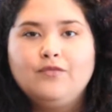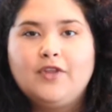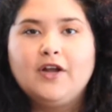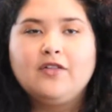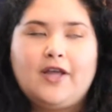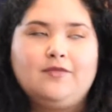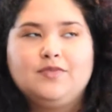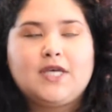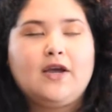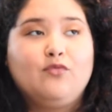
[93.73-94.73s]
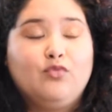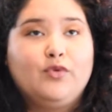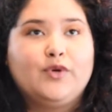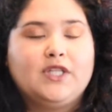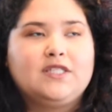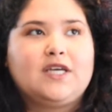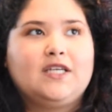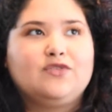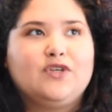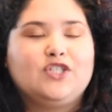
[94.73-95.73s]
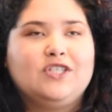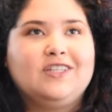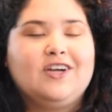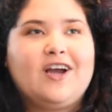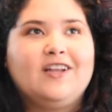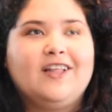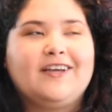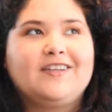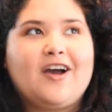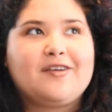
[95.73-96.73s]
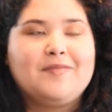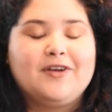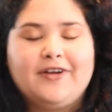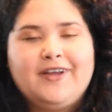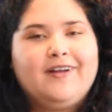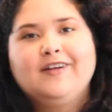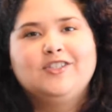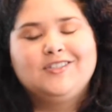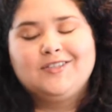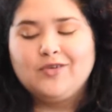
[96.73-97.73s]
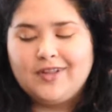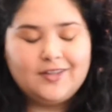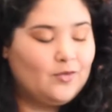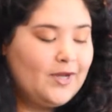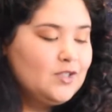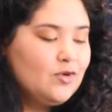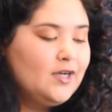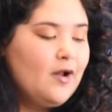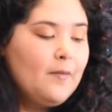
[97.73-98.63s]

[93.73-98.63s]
They're like really science fiction. They're kind of like a documentary, and I just don't like the way it's written.